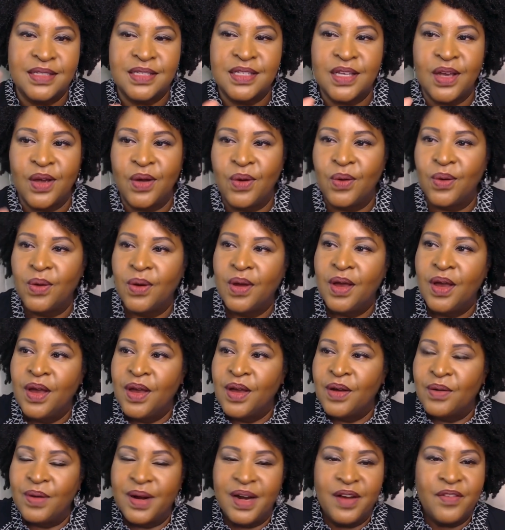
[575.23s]
So
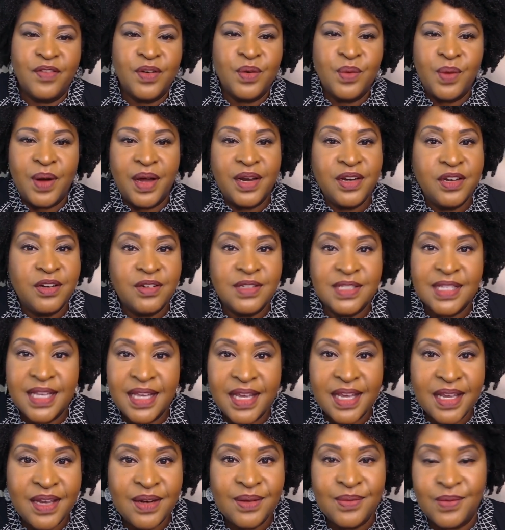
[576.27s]
whatever wanders
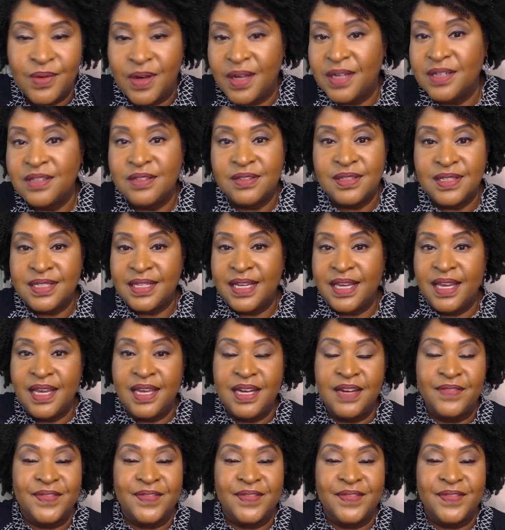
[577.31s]
in, wanders in.